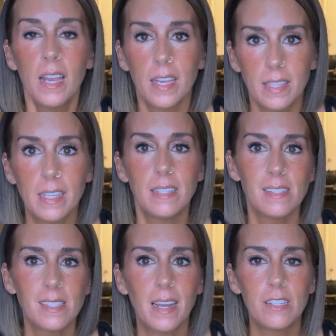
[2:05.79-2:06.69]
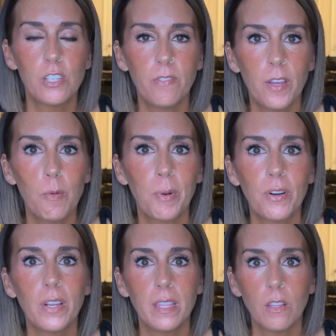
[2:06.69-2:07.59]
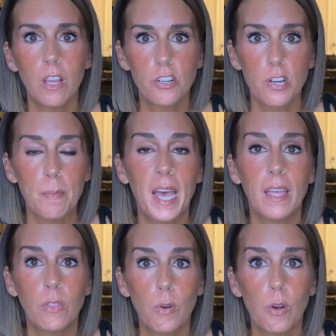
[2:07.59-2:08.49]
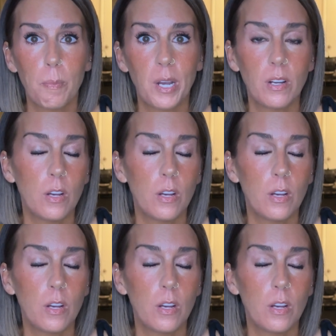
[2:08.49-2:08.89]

and they decided to film her in the laundromat and throw it up,